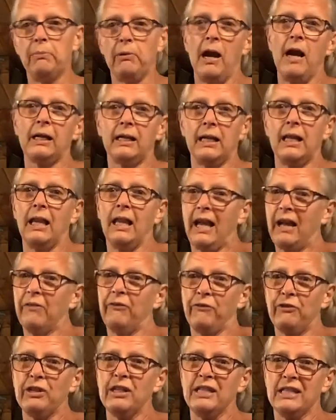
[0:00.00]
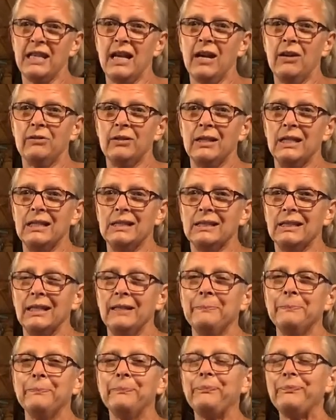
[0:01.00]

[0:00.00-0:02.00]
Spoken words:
Broccoli I can freeze down easy.